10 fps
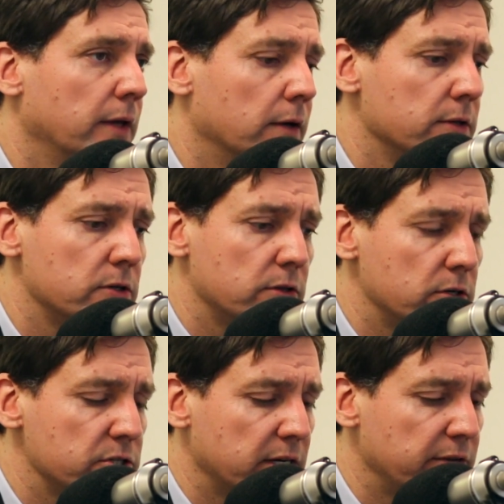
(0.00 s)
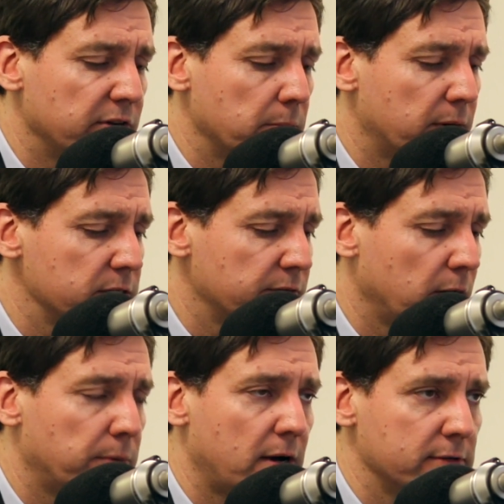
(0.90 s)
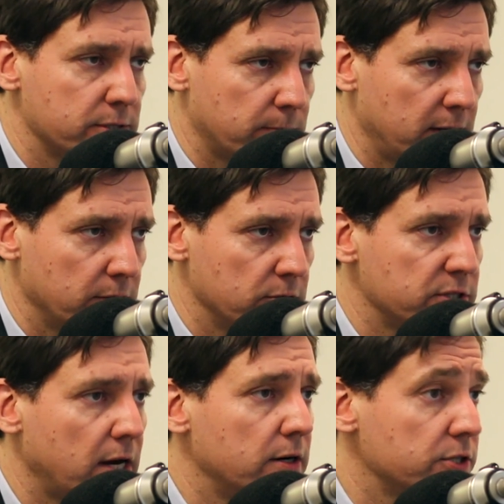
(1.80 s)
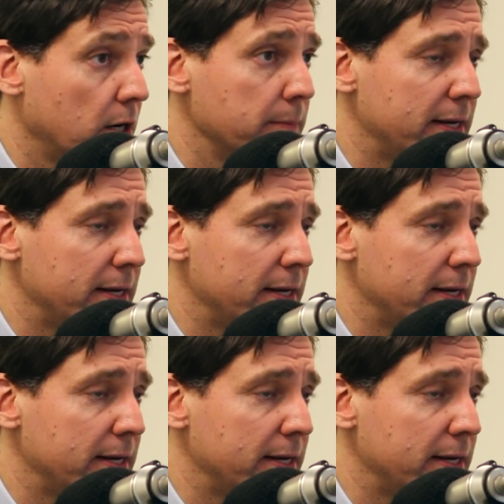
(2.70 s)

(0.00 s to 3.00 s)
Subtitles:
Yeah, there are significant parts of our province where those tires are